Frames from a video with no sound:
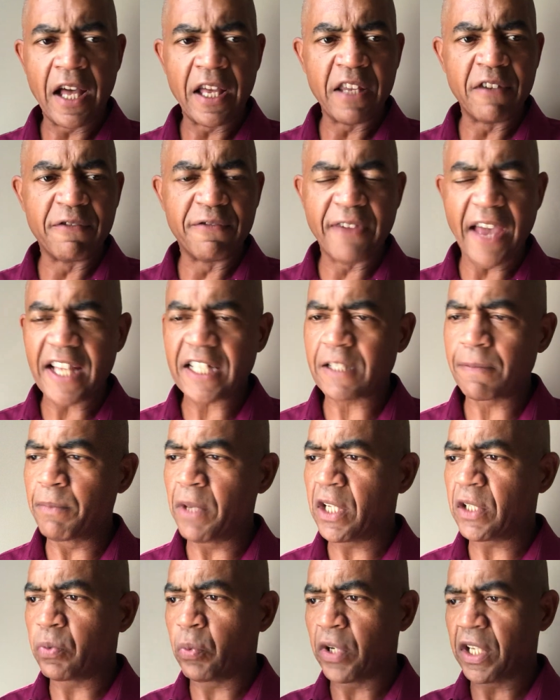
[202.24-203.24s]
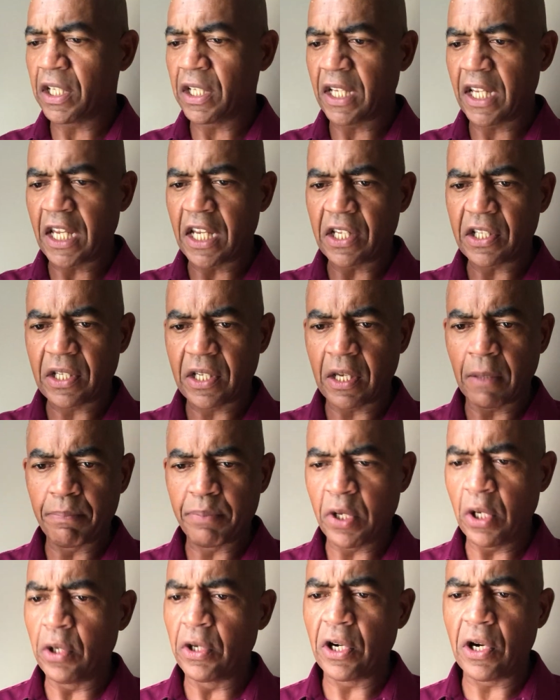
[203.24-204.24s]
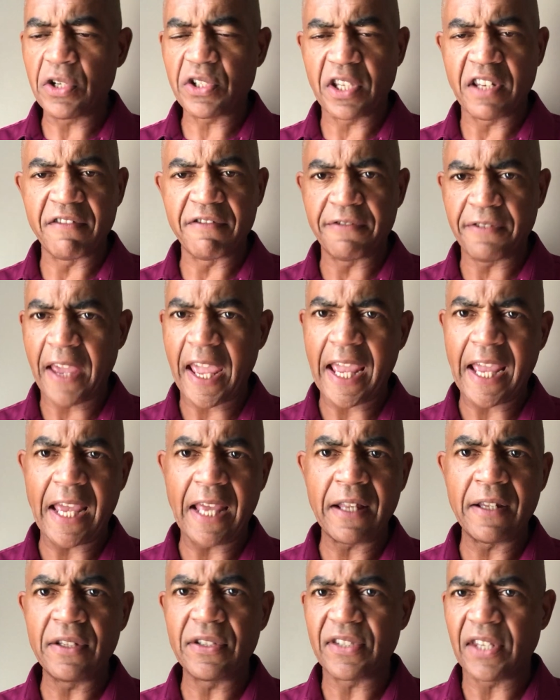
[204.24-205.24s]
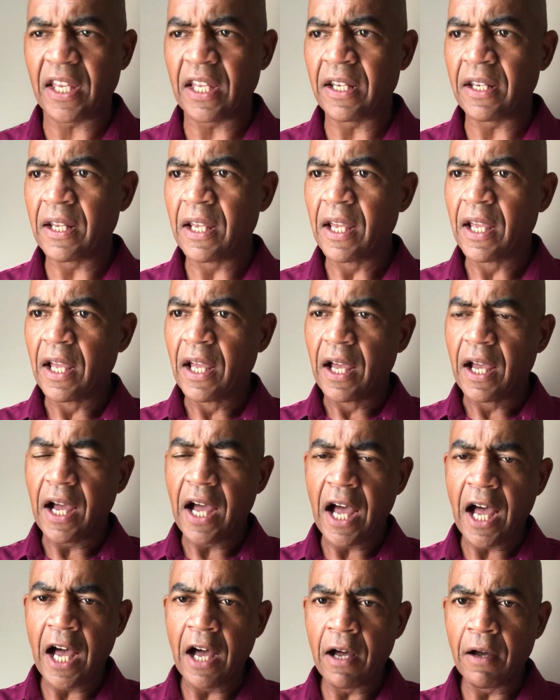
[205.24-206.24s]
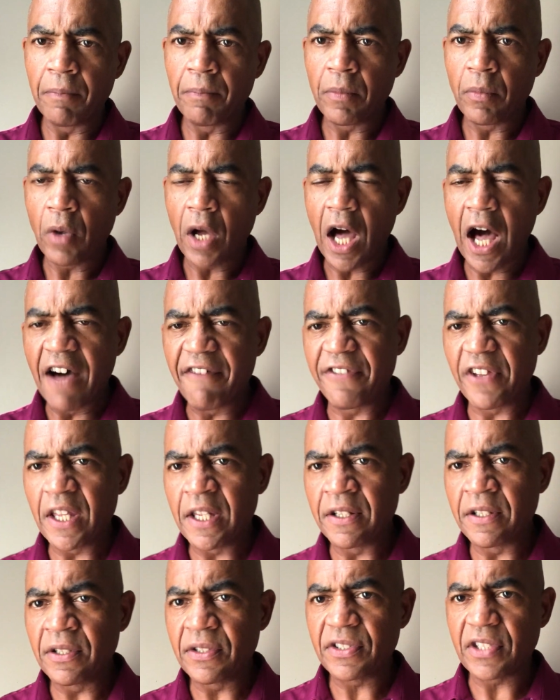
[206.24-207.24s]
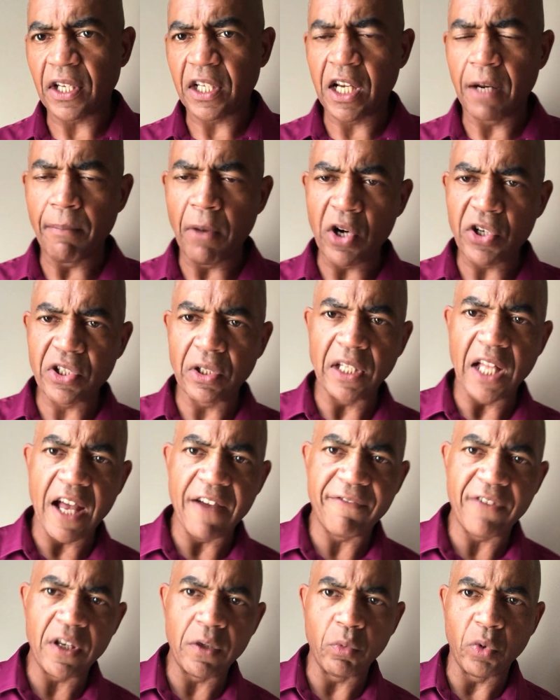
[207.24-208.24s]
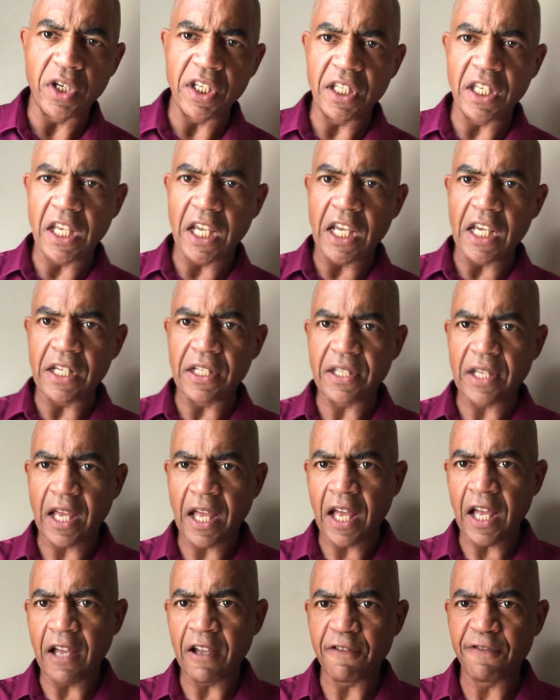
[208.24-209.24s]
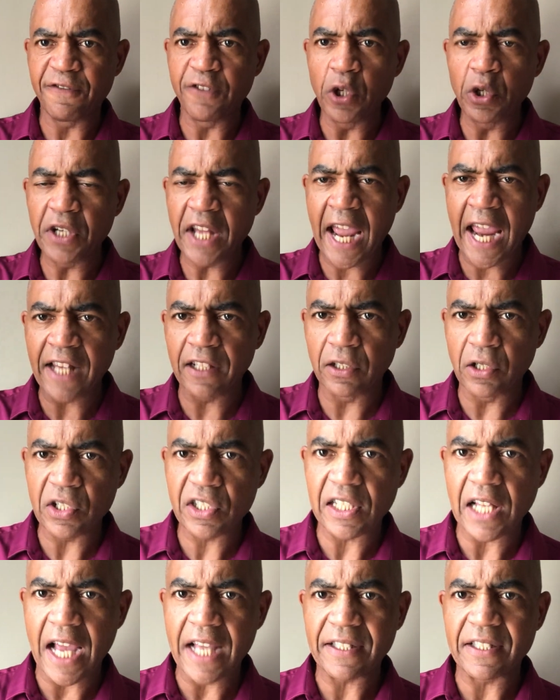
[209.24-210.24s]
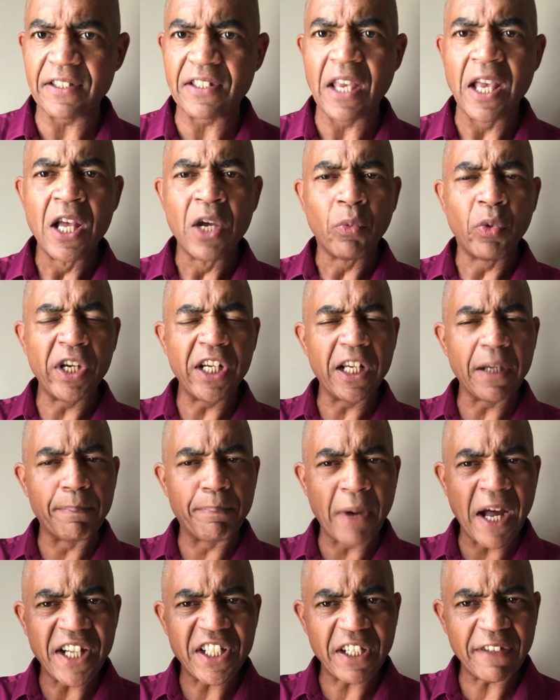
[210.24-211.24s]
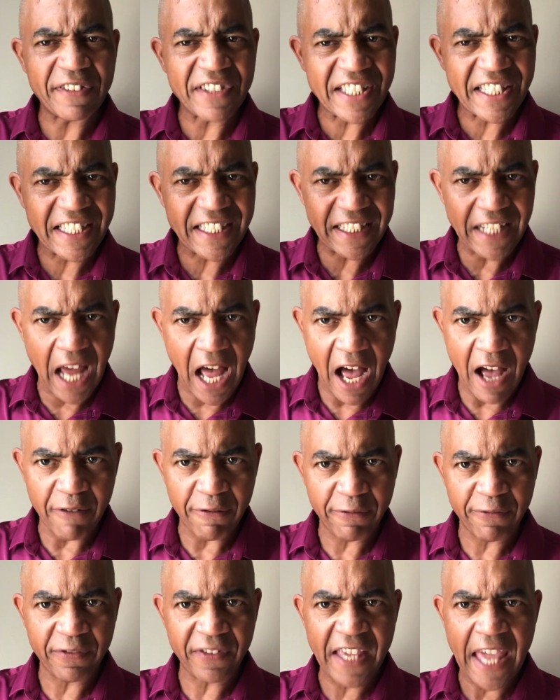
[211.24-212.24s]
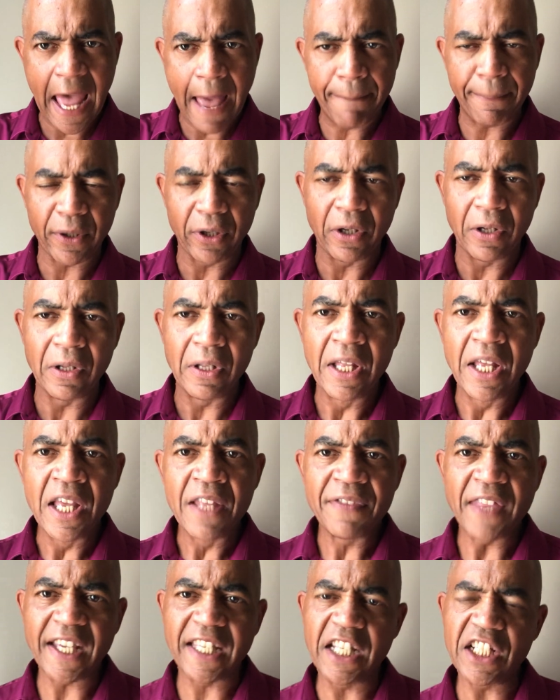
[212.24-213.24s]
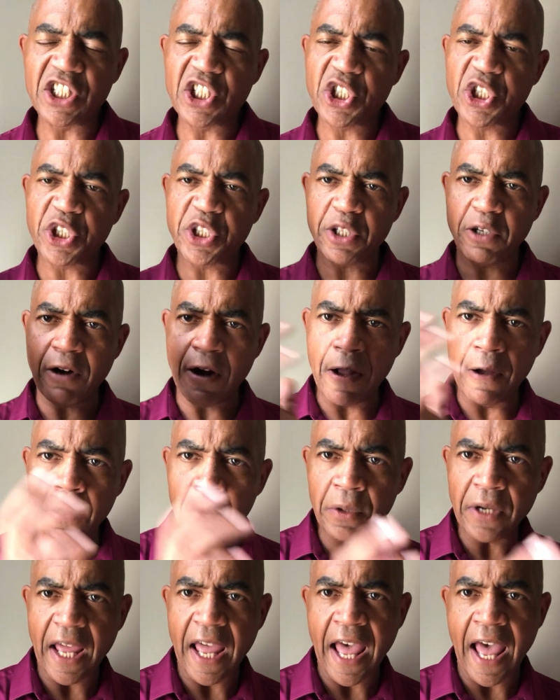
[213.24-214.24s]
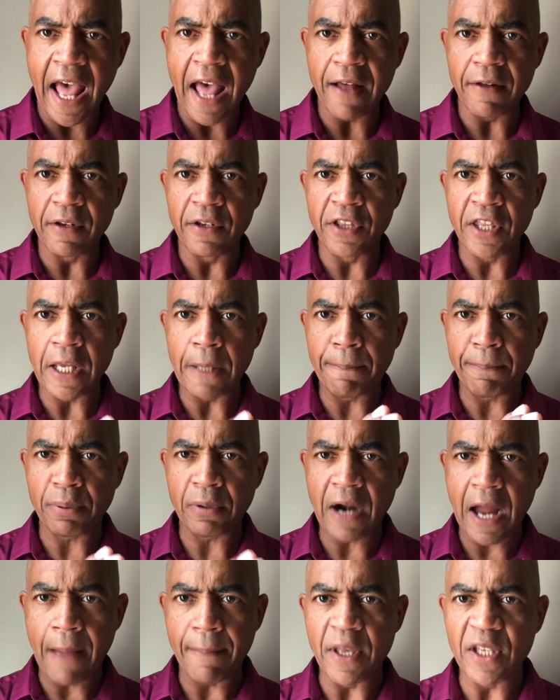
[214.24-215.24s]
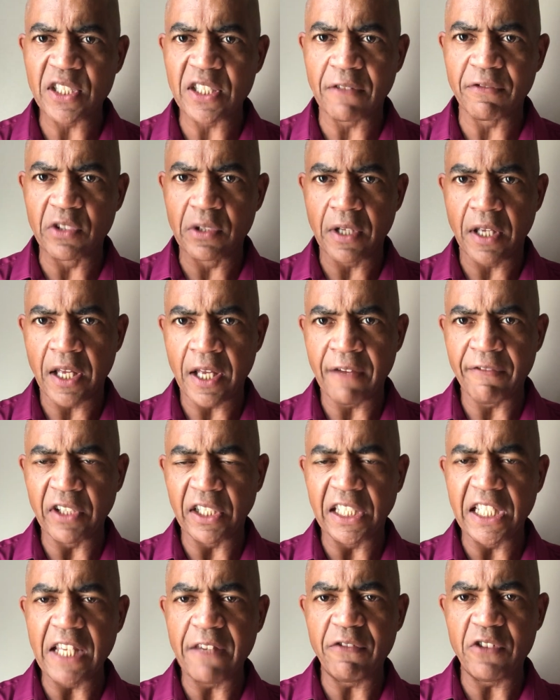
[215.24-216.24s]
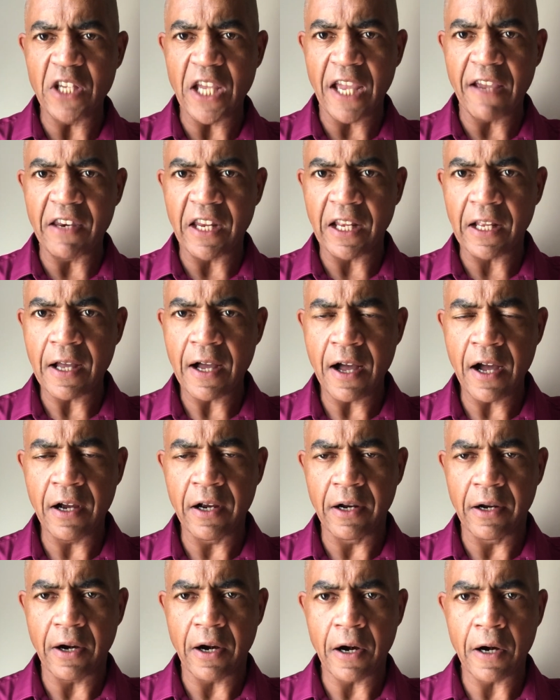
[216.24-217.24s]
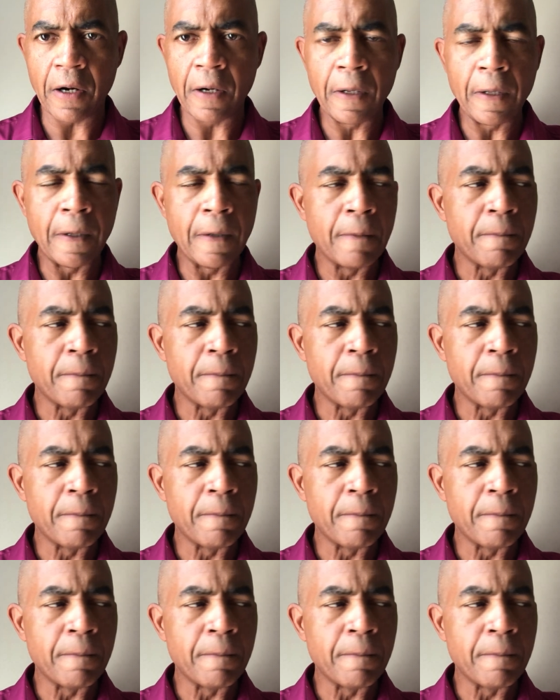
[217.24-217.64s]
investment. We need computers and vans and ovens, a commercial oven. We need food handler's license. We need a bunch of stuff, capital, that gets thrown at the promise of alleviating hunger